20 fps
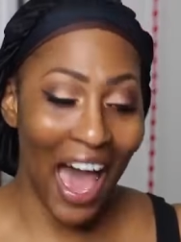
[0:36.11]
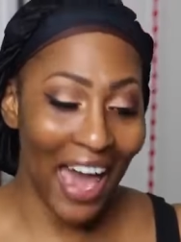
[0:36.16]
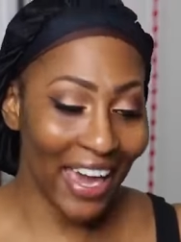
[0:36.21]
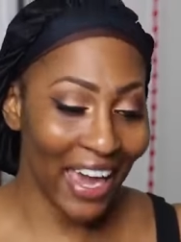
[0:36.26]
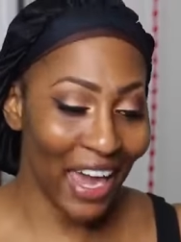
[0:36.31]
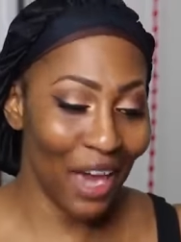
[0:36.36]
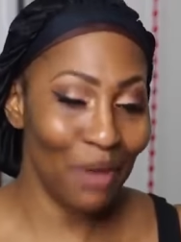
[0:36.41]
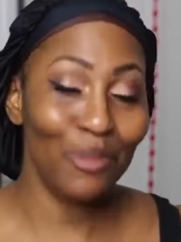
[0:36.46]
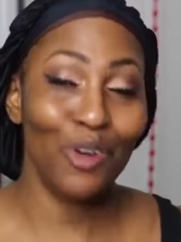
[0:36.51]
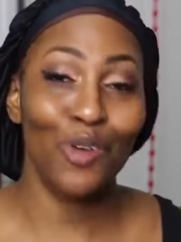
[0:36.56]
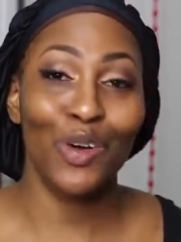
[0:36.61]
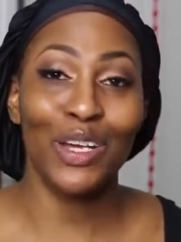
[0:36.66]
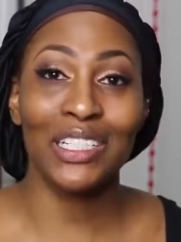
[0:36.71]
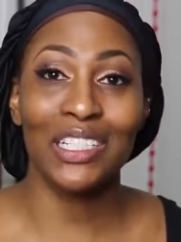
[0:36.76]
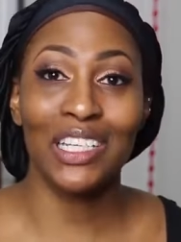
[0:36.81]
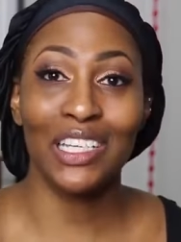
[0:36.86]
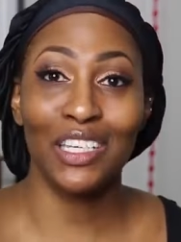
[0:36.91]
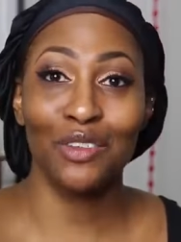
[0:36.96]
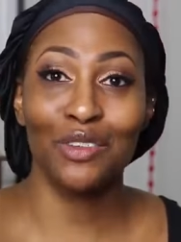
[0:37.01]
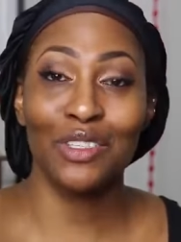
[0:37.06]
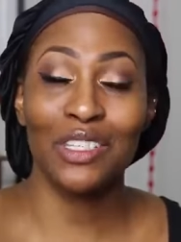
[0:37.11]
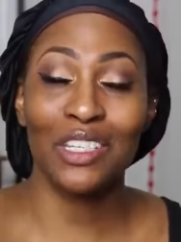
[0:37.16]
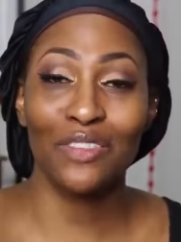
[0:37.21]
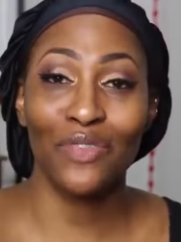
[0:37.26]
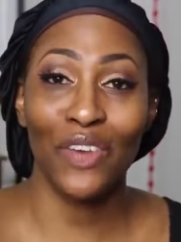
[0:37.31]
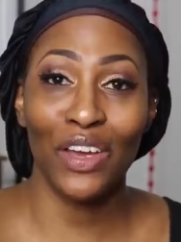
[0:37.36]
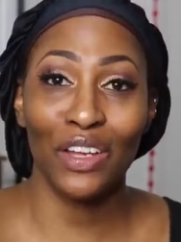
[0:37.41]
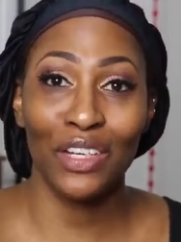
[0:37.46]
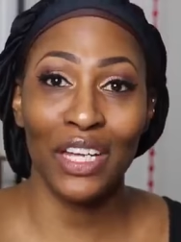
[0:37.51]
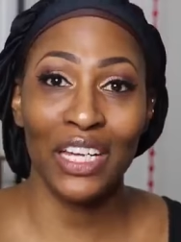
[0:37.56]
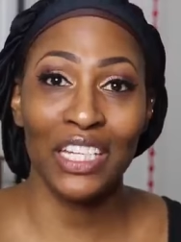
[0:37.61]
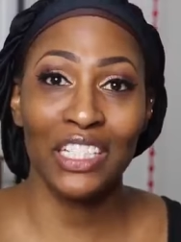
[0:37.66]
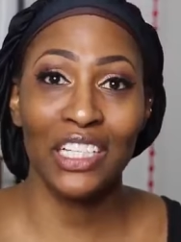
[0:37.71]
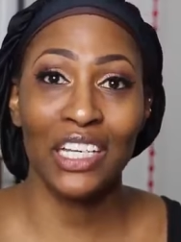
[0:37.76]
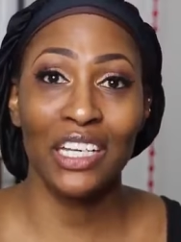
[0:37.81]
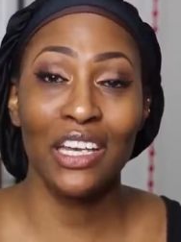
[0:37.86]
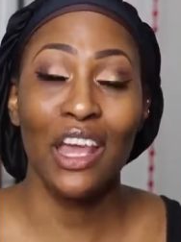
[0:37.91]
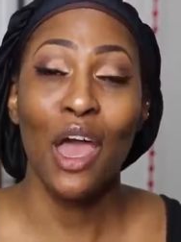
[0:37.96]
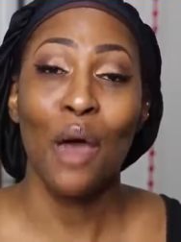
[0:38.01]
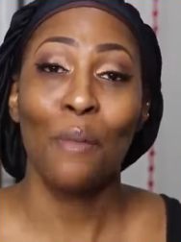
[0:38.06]
I am going to use this
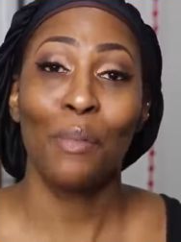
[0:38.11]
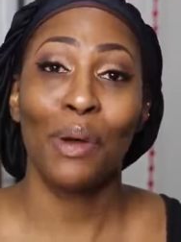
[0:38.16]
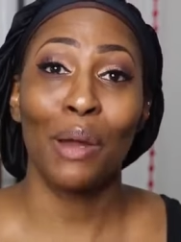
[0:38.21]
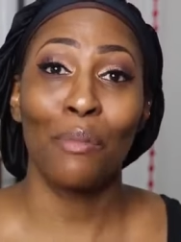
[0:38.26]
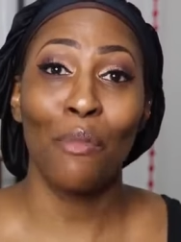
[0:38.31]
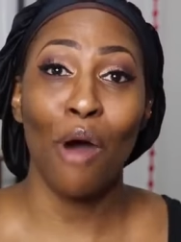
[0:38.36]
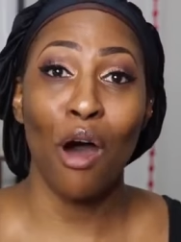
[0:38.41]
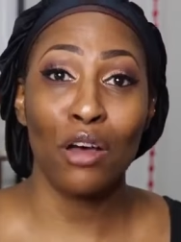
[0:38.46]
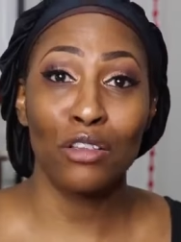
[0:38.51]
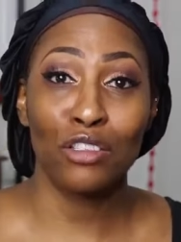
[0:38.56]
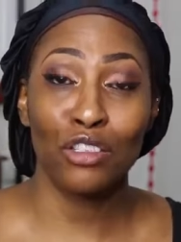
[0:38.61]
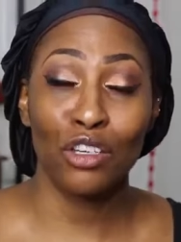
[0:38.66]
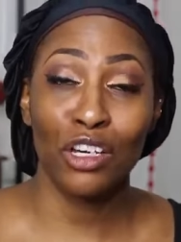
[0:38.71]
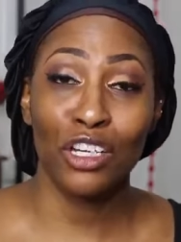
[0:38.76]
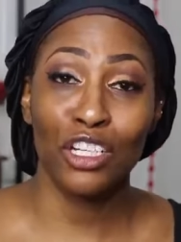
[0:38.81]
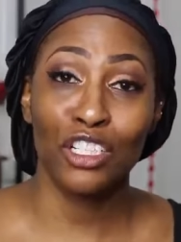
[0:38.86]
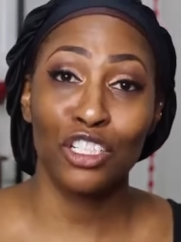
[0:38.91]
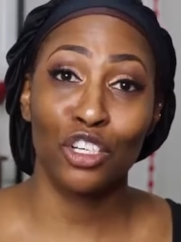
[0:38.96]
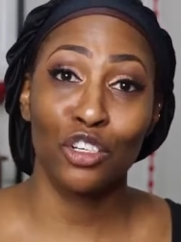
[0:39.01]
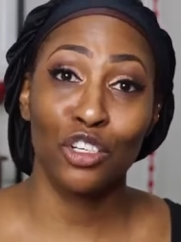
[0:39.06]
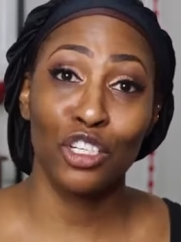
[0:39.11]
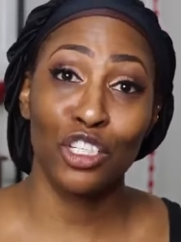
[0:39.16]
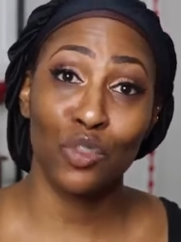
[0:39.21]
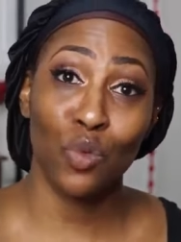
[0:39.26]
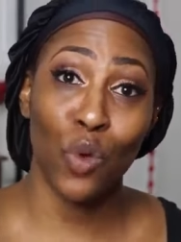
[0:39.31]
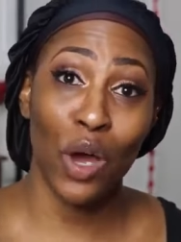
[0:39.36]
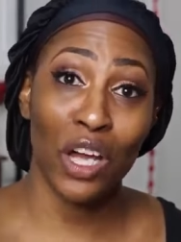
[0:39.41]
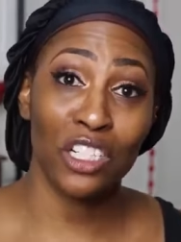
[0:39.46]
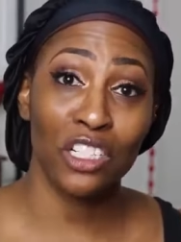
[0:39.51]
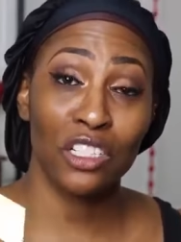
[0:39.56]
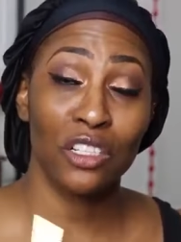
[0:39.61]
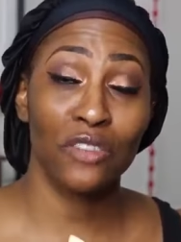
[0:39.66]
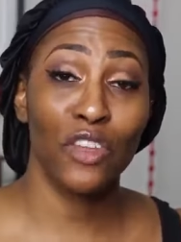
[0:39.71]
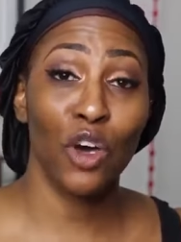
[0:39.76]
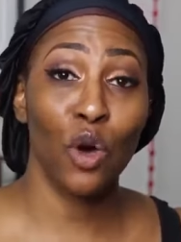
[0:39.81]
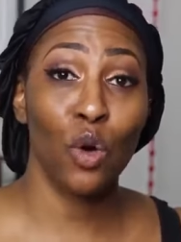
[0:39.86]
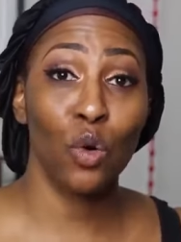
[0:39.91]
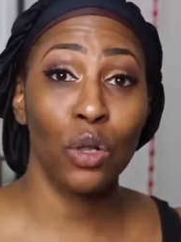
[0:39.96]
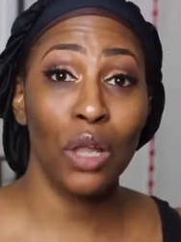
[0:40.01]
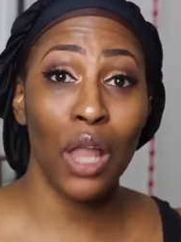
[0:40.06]
foundation, but I'm also going to show you swatches of
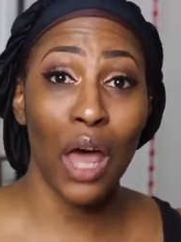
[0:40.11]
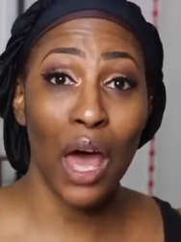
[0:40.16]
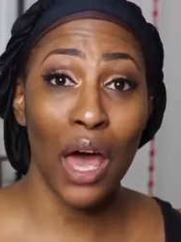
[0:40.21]
the whole